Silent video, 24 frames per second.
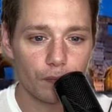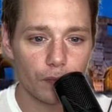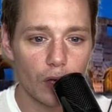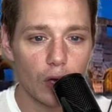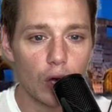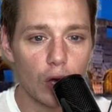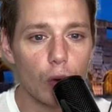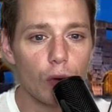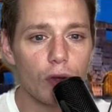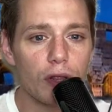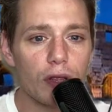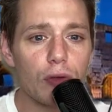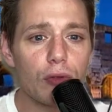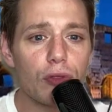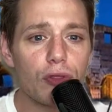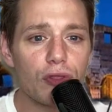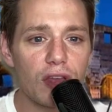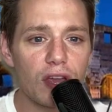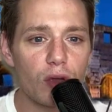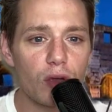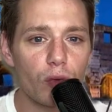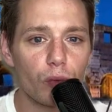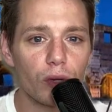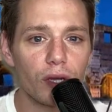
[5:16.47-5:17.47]
Who do you
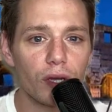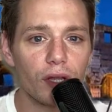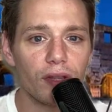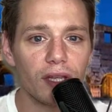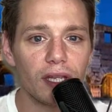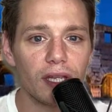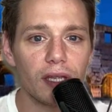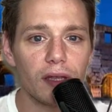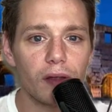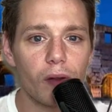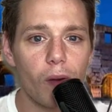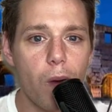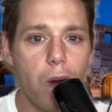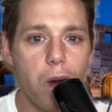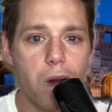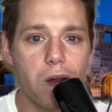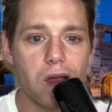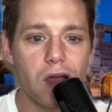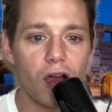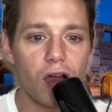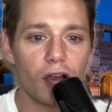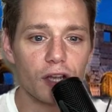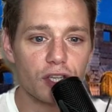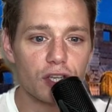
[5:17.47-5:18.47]
think really
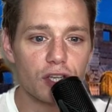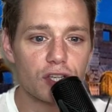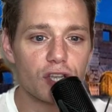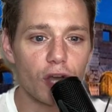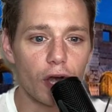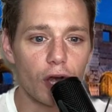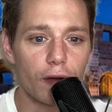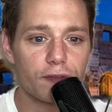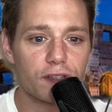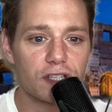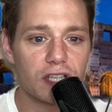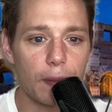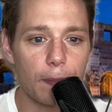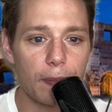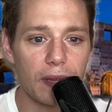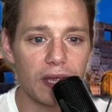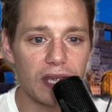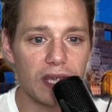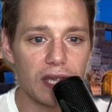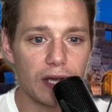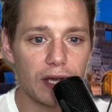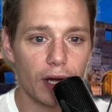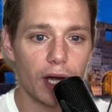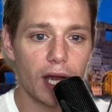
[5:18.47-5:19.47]
deserves to be
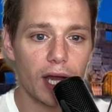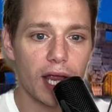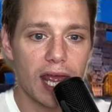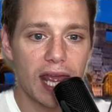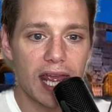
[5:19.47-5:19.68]
here?